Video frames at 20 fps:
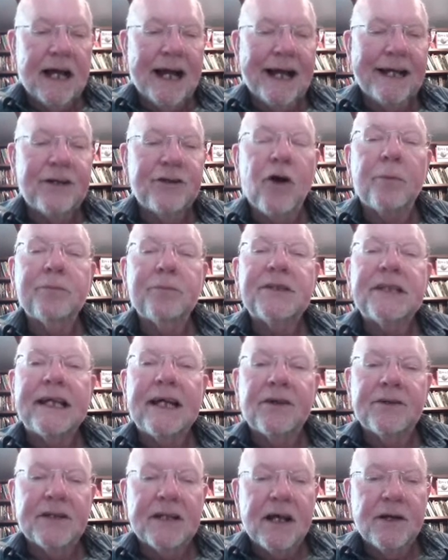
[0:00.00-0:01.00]
I dropped
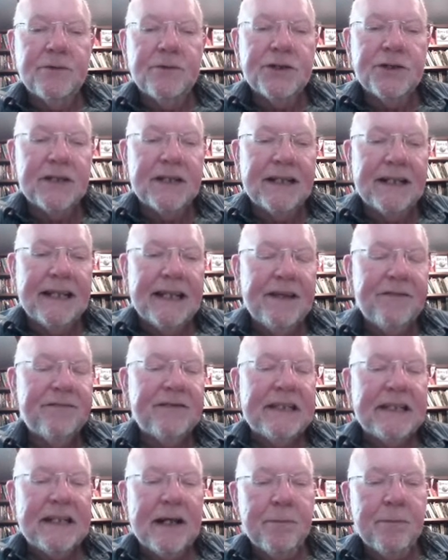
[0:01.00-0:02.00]
it on an ocean and
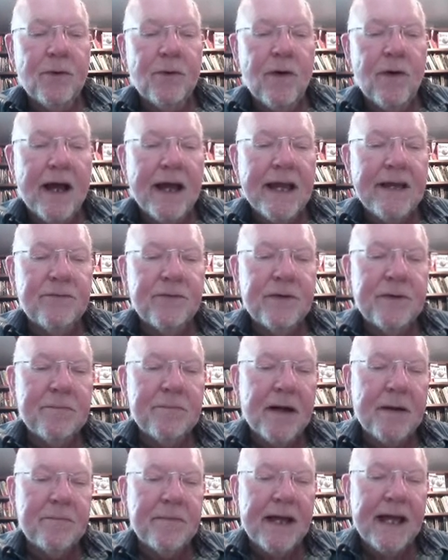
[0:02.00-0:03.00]
lifted up a wave with
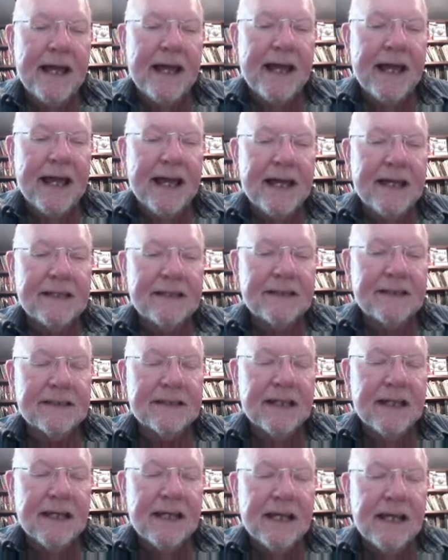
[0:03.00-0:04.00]
my bare
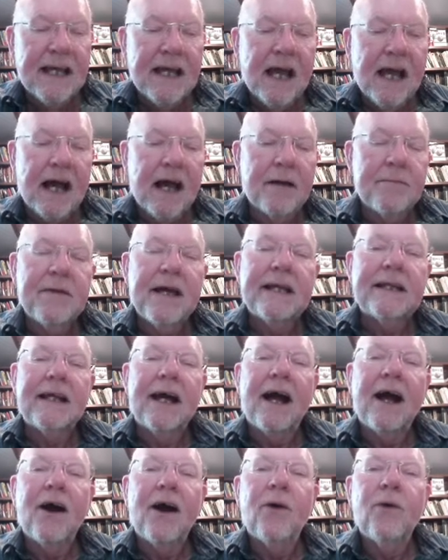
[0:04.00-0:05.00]
hands. I made
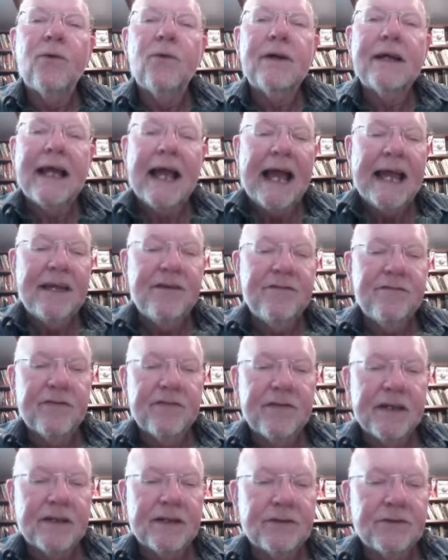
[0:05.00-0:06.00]
a whole cane
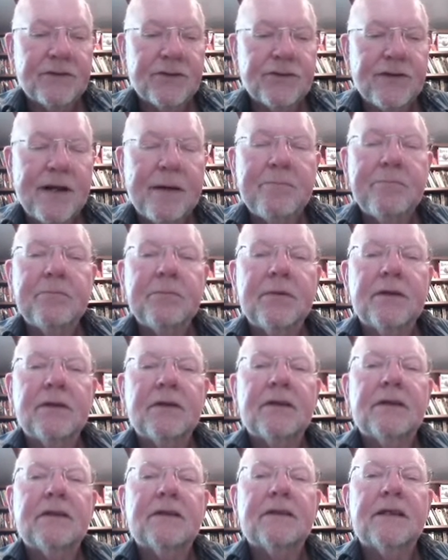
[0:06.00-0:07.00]
field
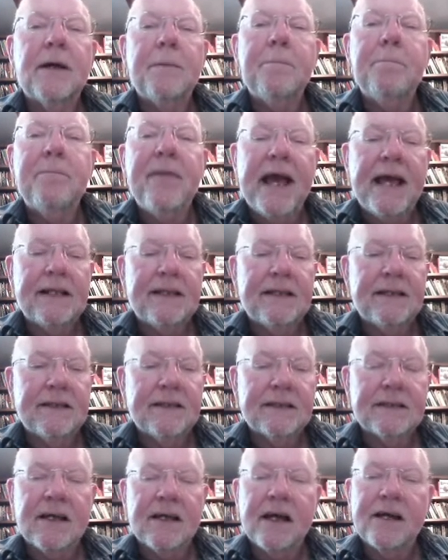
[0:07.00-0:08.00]
tremble and
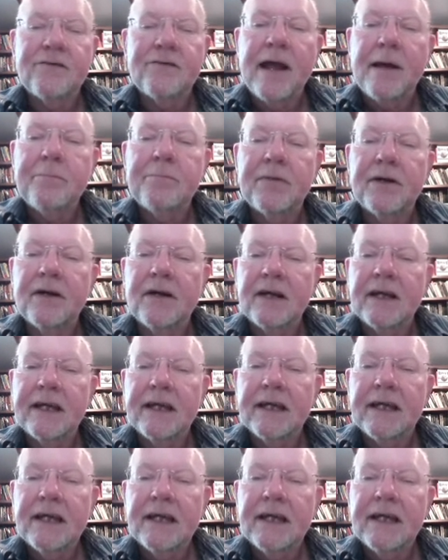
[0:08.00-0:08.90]
bend as I ran by.